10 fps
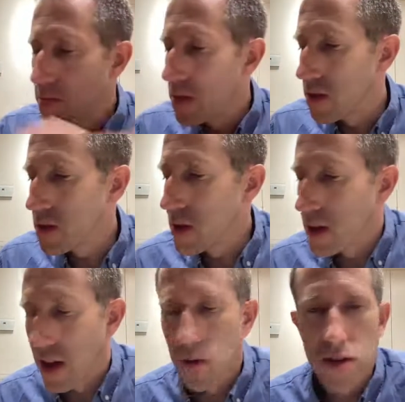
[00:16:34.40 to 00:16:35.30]
in the
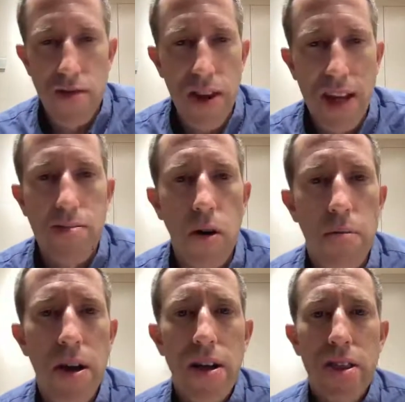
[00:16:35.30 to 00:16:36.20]
language of the next poem,
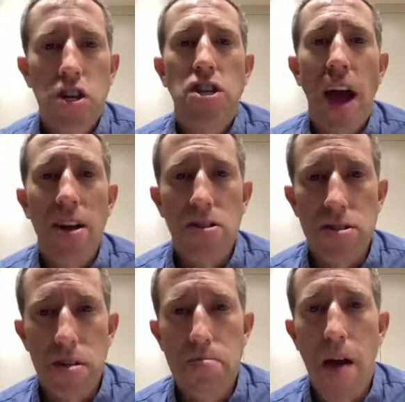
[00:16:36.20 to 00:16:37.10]
the
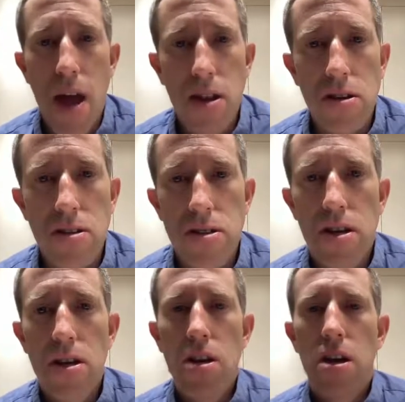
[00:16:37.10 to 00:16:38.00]
shackles, the manacles
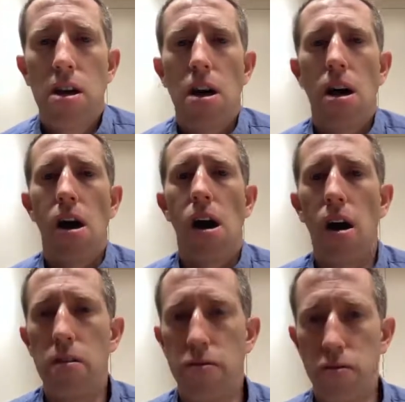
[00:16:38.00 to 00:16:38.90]

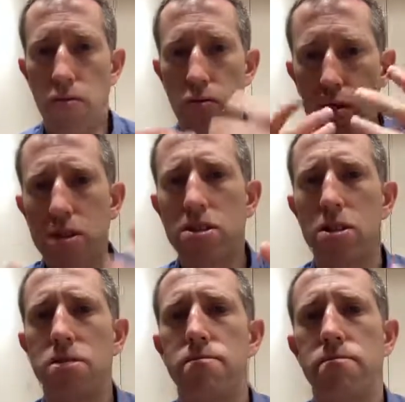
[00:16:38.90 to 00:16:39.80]
of
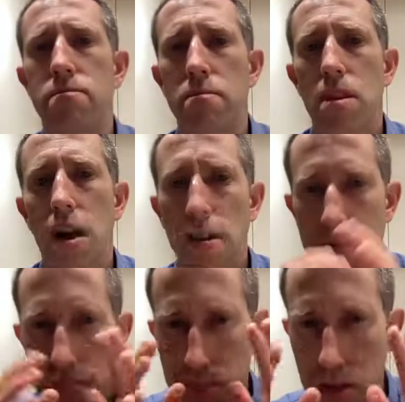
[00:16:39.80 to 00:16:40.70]
reason,
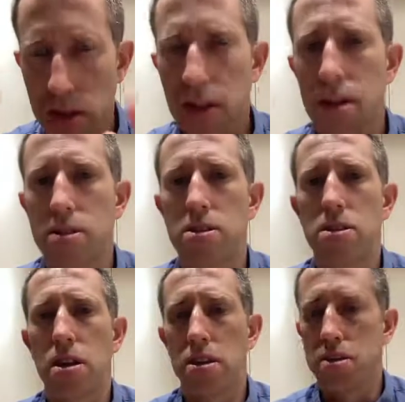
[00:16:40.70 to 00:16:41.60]
of politeness,
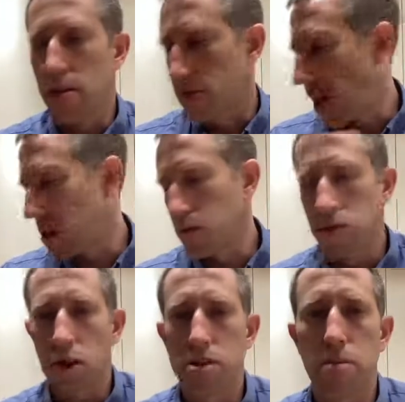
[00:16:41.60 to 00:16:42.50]
as we
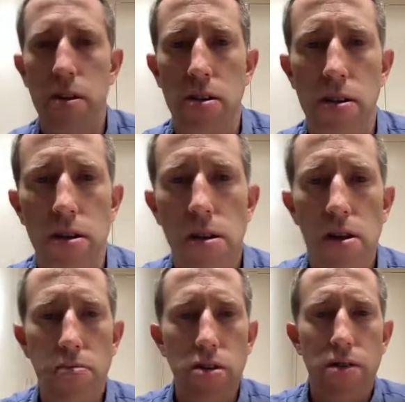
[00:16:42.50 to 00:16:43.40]
talked about in
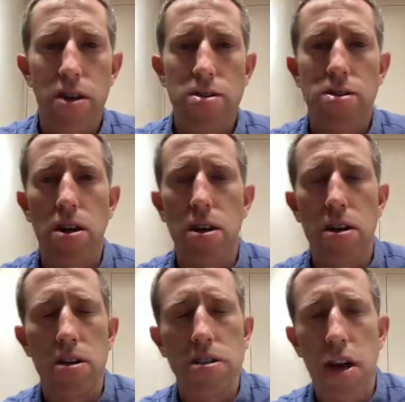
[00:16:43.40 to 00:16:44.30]
a previous
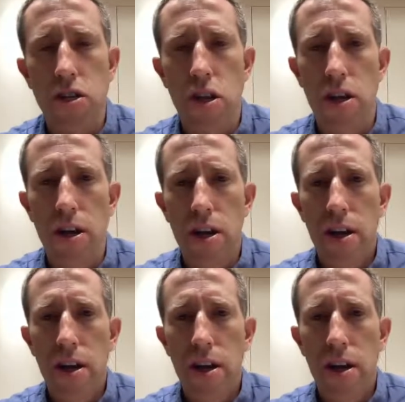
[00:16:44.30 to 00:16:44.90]
lecture,